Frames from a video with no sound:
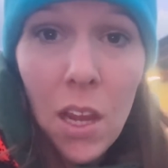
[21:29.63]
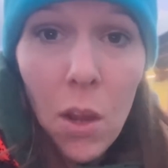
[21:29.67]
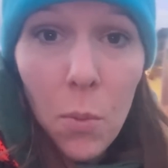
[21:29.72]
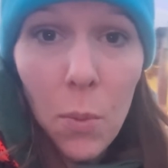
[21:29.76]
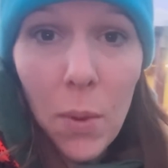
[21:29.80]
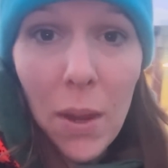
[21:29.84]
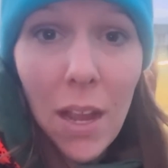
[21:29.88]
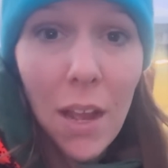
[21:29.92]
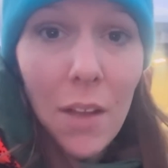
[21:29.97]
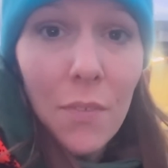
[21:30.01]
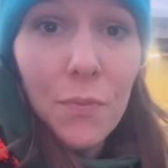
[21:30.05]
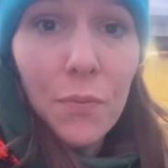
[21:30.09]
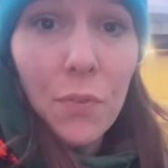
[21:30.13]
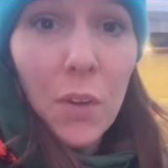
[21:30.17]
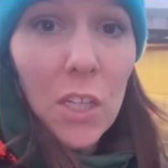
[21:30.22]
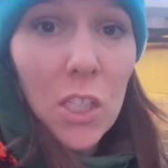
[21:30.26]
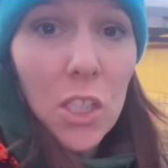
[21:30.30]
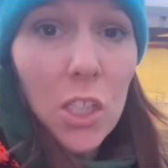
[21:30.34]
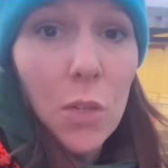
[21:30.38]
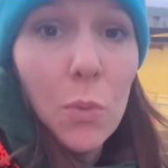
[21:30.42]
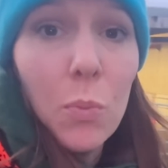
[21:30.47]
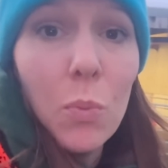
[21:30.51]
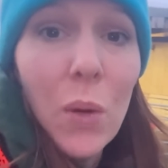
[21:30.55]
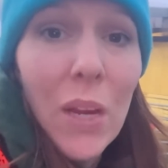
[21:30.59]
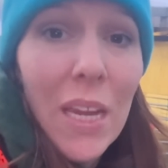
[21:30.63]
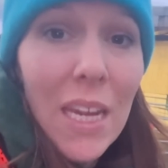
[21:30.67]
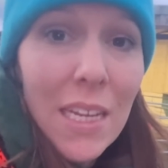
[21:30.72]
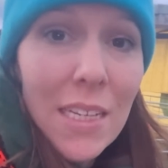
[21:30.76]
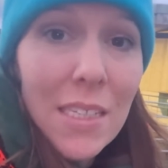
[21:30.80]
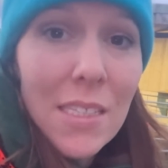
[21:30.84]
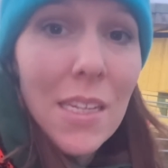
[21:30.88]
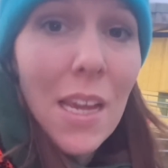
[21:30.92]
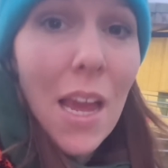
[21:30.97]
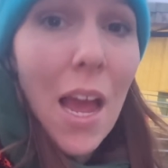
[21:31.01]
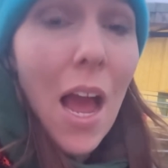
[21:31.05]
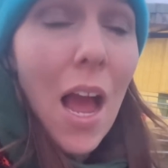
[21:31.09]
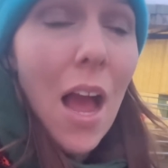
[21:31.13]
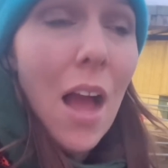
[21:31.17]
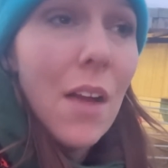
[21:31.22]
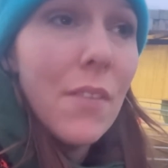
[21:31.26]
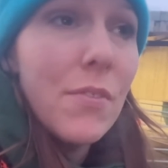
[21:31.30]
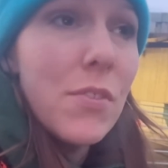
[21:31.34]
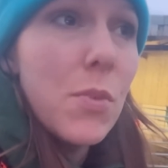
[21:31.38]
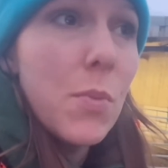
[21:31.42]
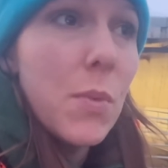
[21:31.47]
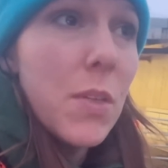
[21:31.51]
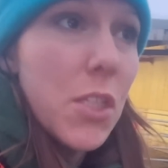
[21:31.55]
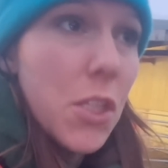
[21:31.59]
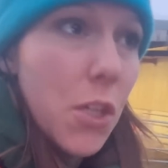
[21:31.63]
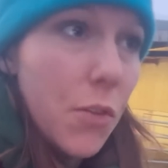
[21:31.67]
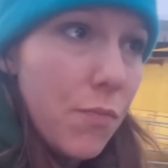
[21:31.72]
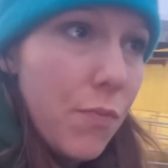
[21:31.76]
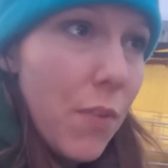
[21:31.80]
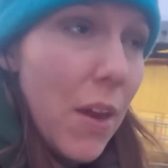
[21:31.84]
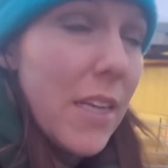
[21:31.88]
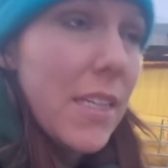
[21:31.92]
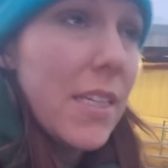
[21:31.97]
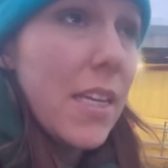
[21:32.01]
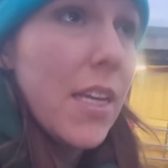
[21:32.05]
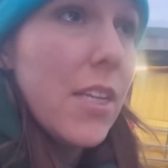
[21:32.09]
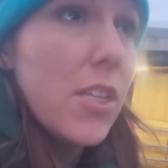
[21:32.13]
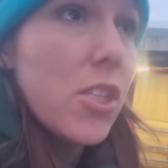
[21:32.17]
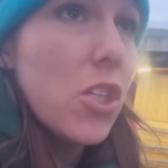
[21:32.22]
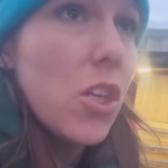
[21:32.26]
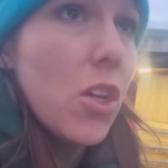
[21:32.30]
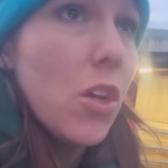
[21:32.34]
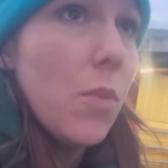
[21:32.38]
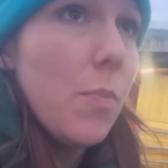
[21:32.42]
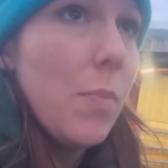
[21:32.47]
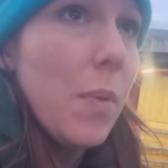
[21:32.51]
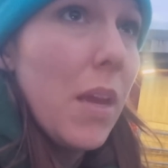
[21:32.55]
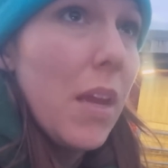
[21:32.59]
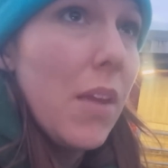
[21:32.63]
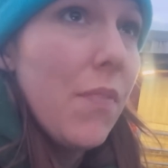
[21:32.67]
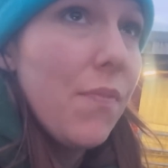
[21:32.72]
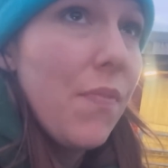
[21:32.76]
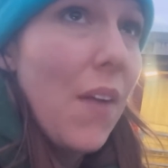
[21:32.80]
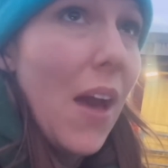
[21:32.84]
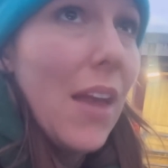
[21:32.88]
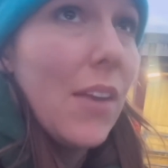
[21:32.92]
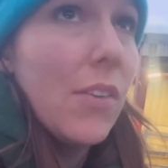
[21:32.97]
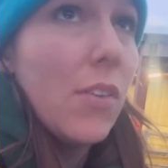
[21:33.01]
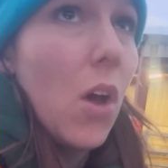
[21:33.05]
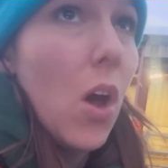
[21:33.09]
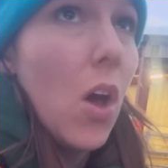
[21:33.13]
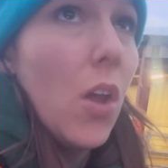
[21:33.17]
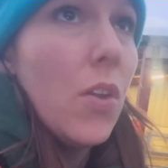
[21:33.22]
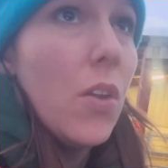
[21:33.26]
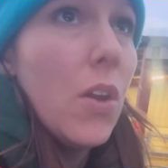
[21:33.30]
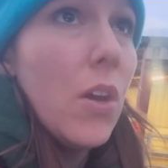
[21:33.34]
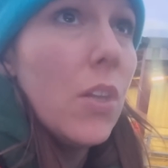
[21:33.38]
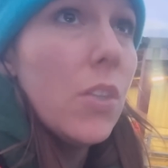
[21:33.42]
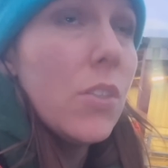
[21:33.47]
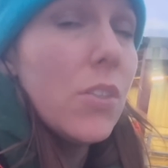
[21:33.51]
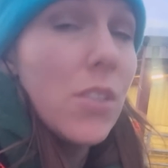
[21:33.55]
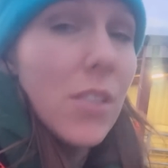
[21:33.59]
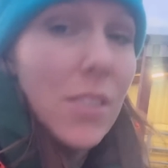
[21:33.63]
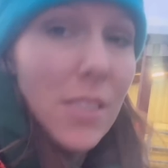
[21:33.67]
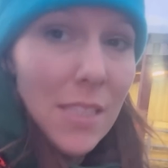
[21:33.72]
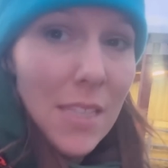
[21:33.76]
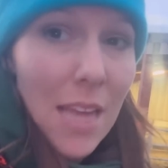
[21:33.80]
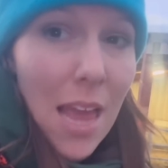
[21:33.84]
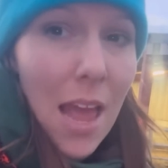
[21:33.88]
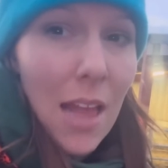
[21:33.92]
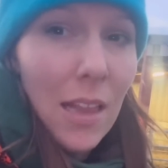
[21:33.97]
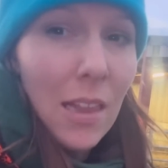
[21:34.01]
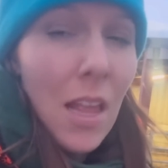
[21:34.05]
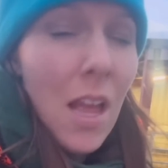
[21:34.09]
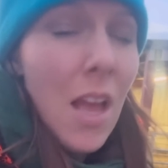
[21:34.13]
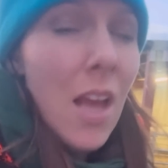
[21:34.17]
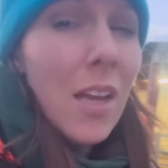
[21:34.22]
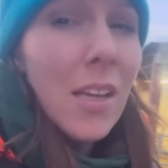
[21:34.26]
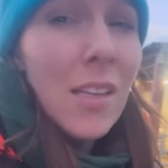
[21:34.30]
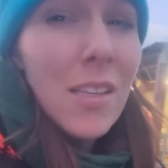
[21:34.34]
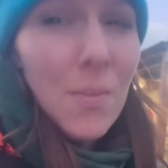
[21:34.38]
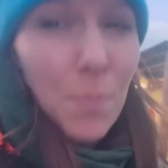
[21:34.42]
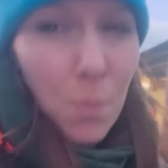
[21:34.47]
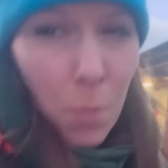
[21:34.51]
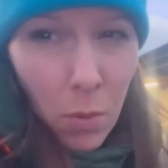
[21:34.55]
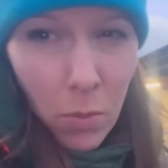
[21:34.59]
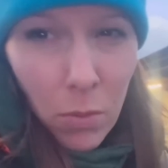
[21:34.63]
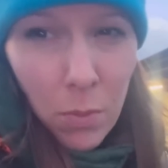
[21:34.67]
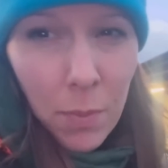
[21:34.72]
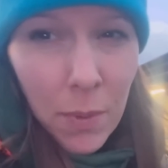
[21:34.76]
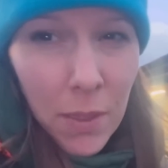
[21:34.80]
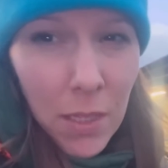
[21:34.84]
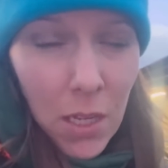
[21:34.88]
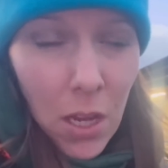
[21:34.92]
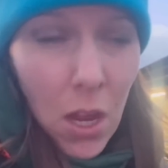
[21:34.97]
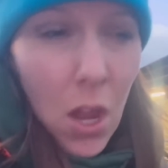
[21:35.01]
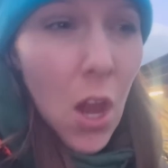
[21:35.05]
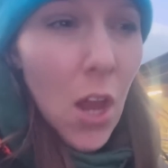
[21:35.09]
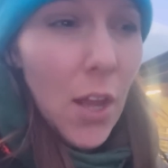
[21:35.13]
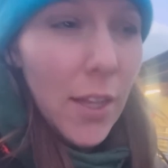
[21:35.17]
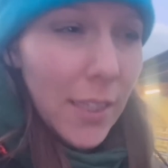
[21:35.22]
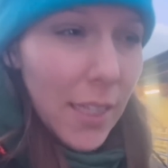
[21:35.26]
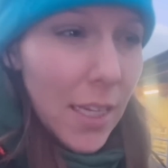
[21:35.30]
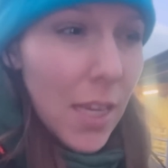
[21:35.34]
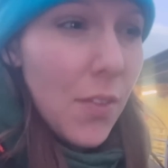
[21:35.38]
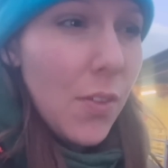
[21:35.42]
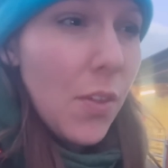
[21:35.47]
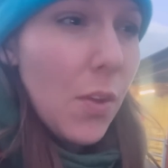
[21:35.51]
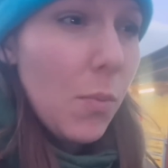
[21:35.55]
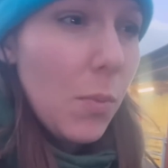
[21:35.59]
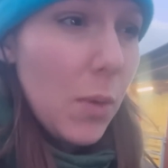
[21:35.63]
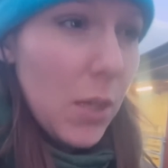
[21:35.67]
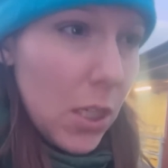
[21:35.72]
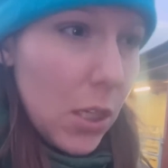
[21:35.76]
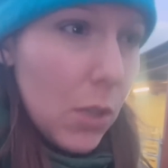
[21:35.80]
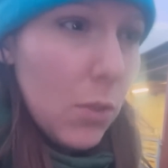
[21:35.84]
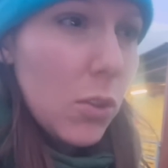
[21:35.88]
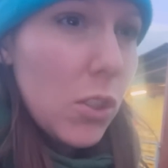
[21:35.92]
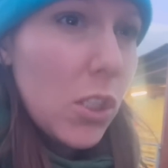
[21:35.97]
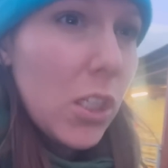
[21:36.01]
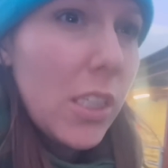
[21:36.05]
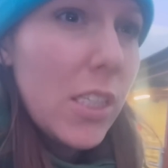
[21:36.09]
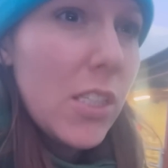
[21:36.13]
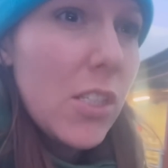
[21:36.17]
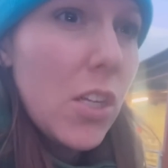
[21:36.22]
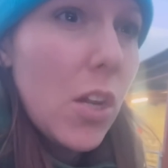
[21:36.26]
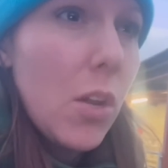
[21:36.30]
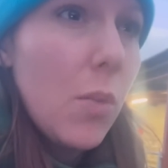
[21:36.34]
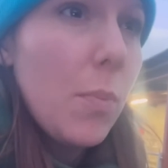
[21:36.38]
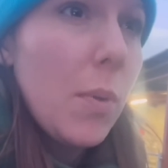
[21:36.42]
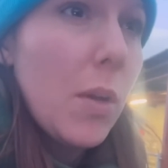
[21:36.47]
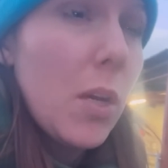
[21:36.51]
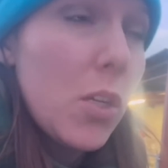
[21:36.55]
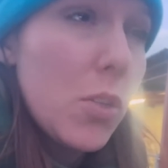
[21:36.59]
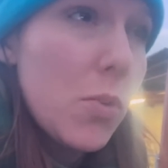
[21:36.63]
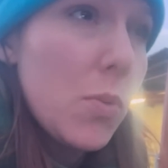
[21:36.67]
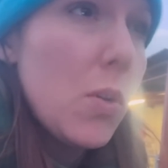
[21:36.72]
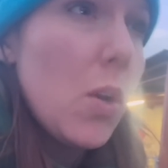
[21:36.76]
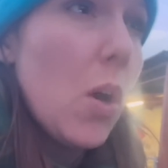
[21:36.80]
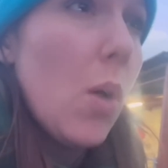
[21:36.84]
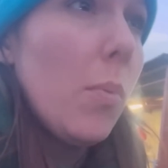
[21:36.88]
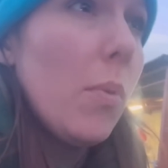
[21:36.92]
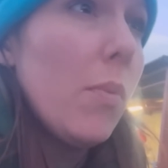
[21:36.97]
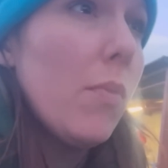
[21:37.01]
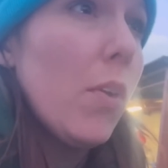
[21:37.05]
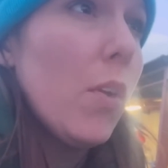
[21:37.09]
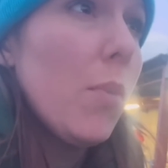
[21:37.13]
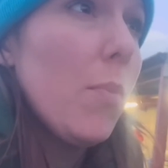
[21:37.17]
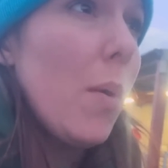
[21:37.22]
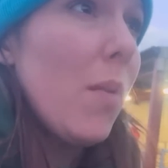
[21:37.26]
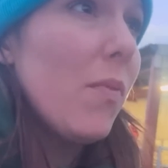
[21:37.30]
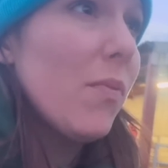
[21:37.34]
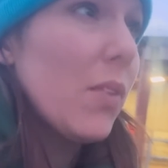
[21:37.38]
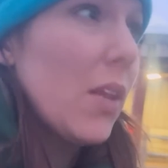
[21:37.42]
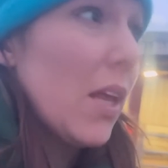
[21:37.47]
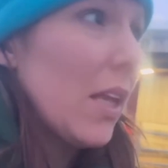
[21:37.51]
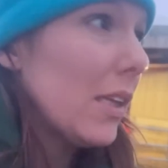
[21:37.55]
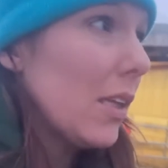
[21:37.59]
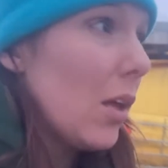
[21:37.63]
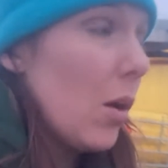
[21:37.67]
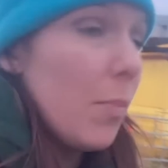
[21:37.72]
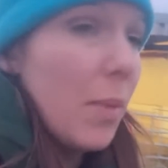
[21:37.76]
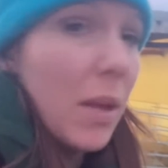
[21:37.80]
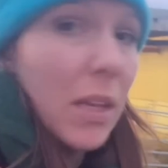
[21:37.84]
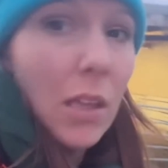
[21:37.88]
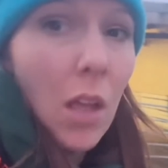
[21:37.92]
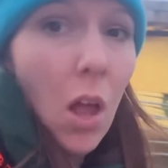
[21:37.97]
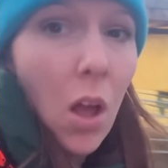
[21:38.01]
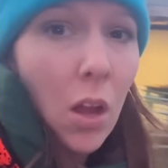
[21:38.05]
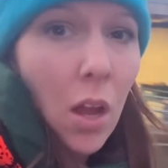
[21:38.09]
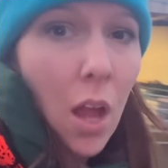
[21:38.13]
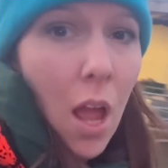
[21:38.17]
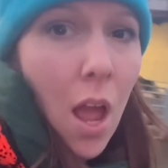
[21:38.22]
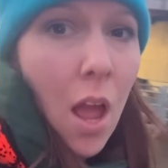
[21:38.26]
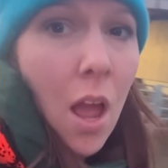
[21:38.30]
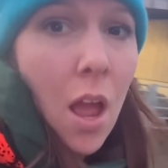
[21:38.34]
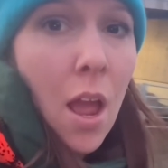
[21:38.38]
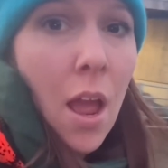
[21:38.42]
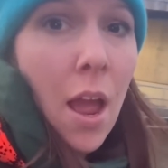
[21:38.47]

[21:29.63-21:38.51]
we have freshly weaned calves, which are ready to be fattened on to sell, probably earlier than we usually do, because we normally run them on for that little bit longer.